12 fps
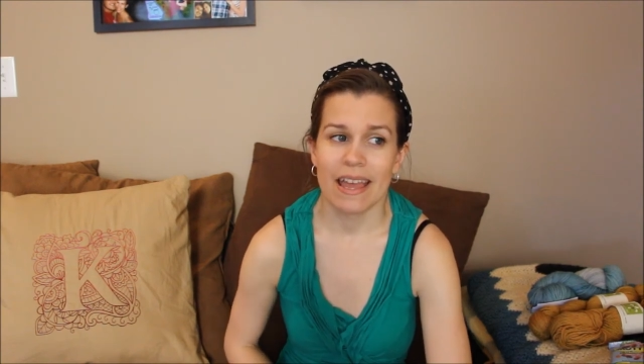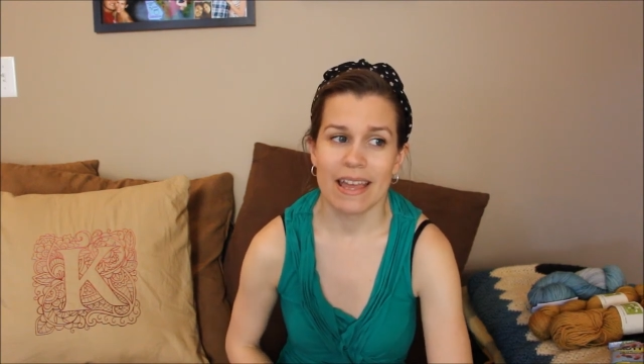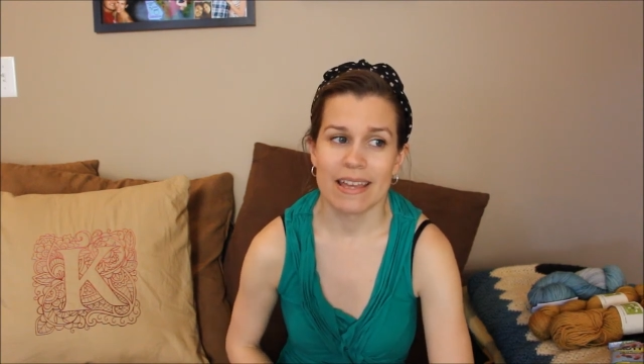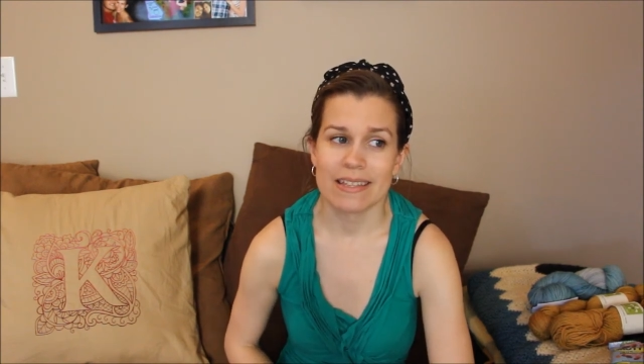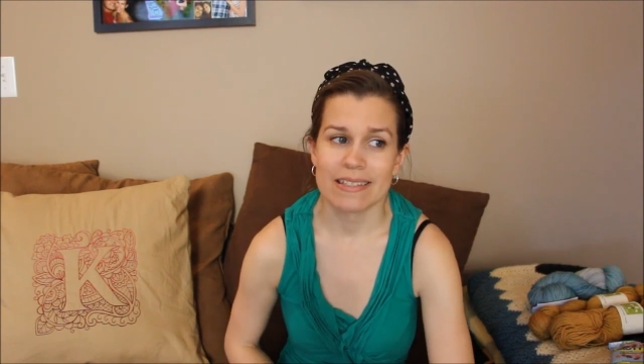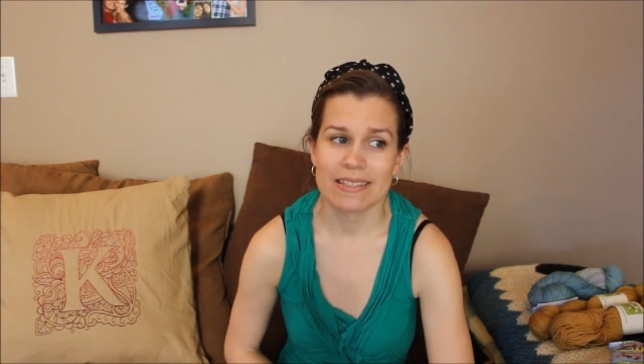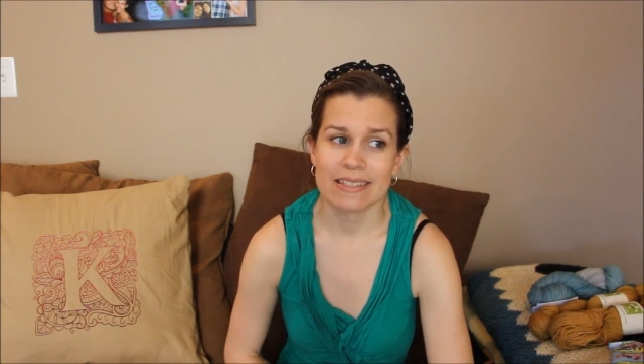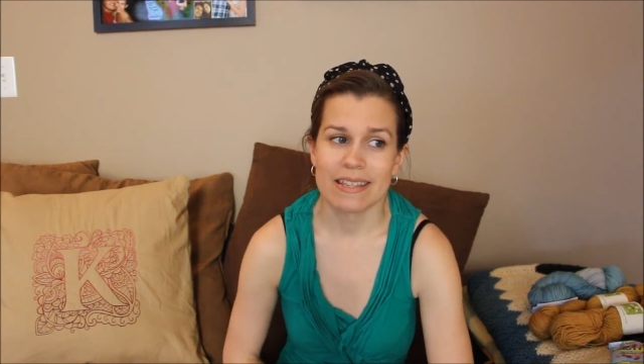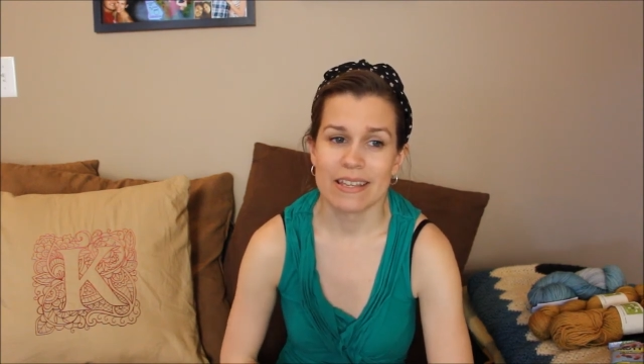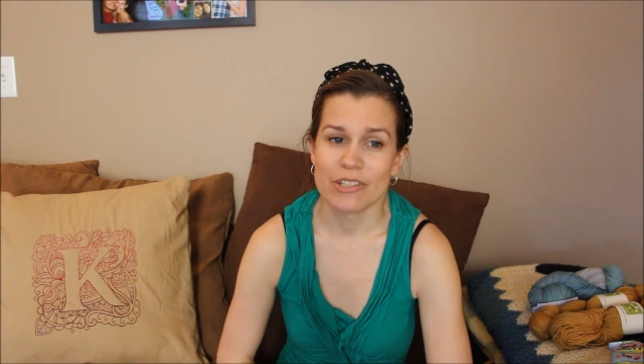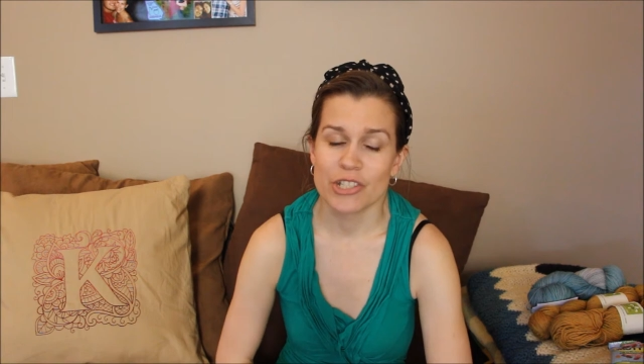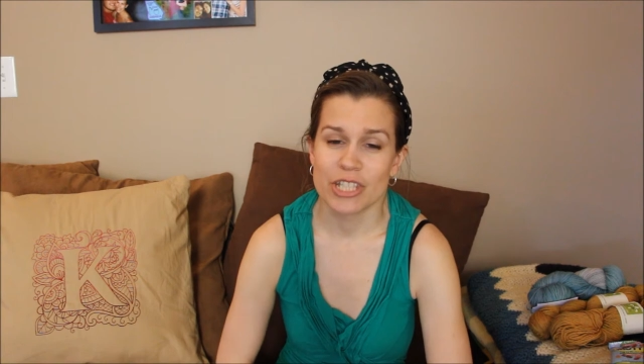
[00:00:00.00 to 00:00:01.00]
And
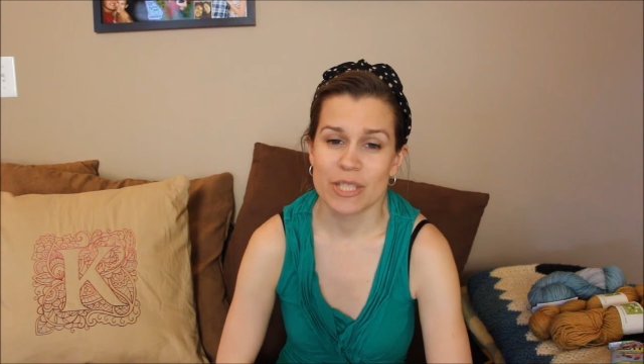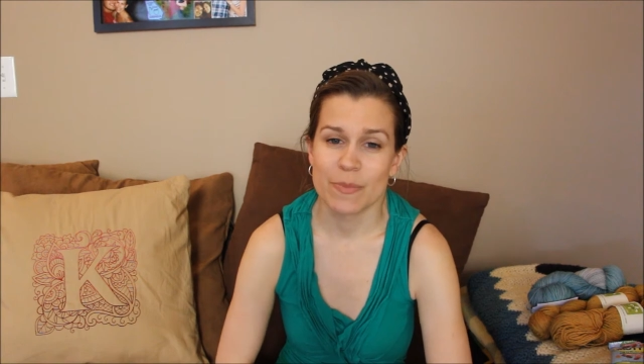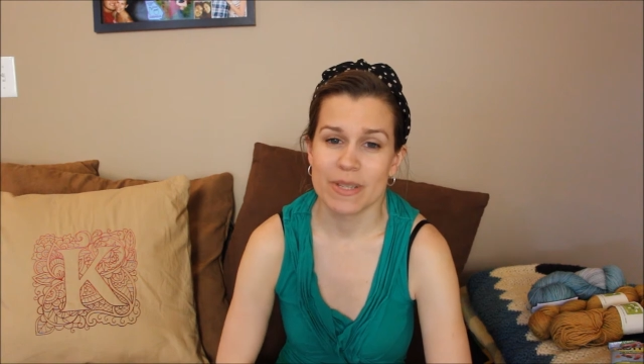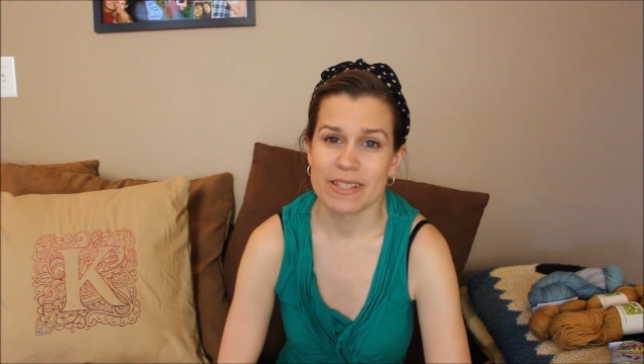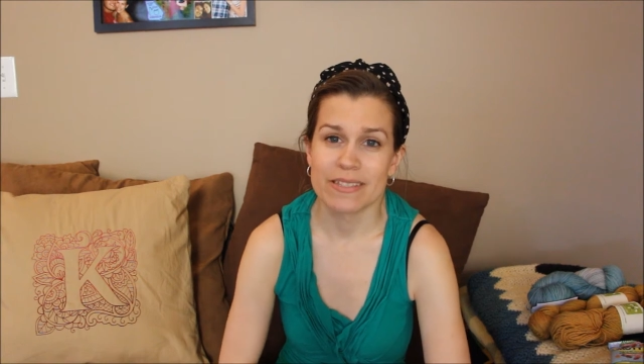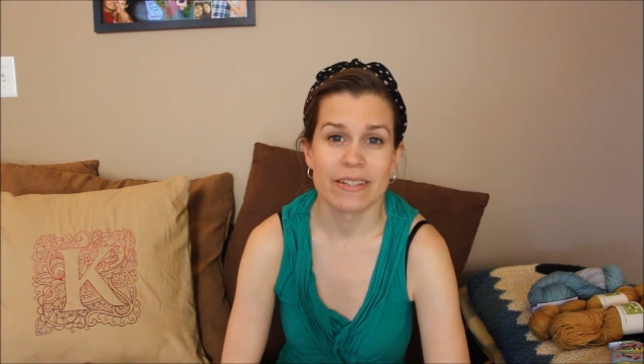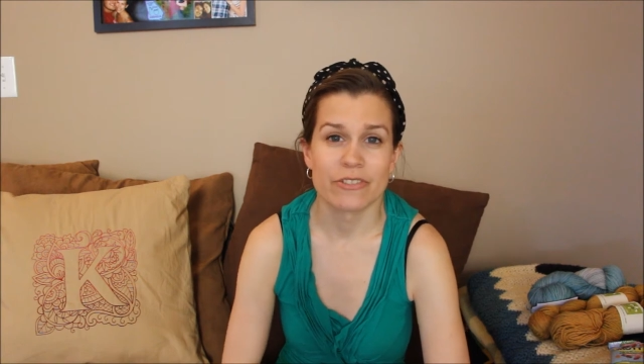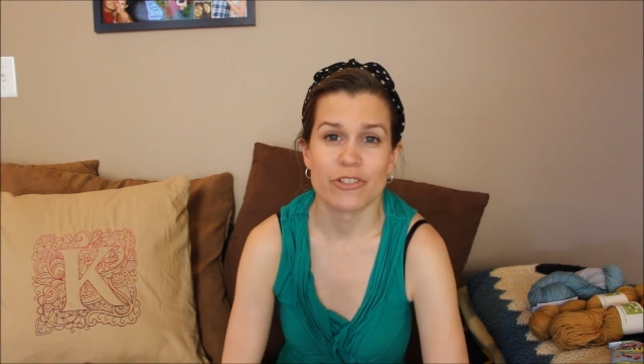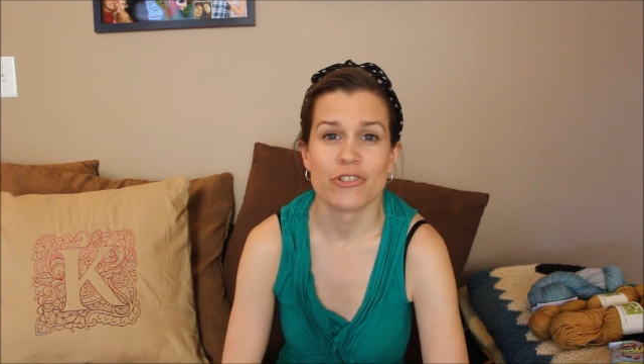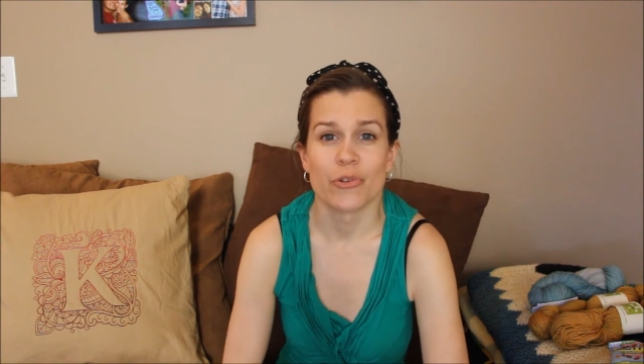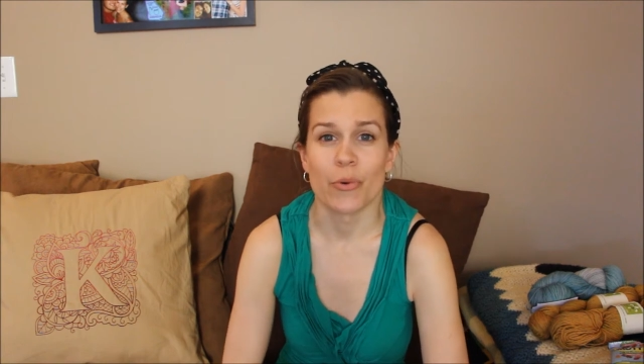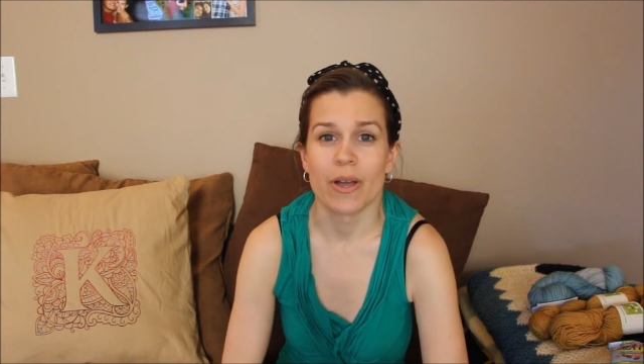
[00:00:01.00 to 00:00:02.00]
it's just been such a
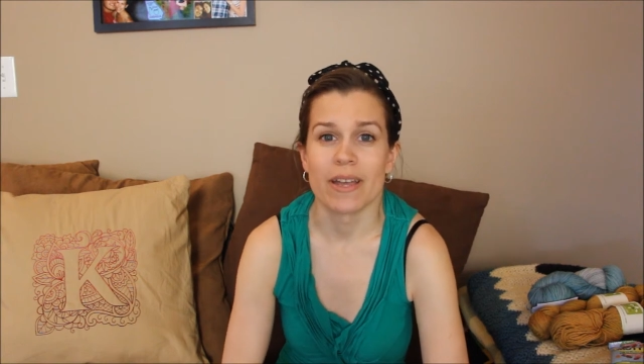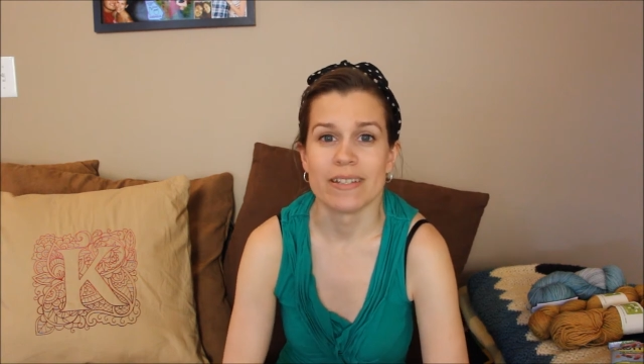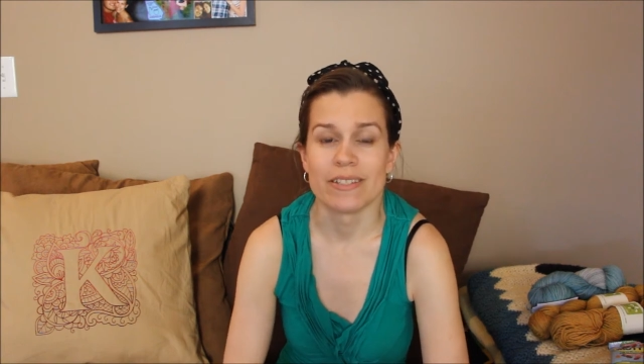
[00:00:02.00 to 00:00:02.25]
joy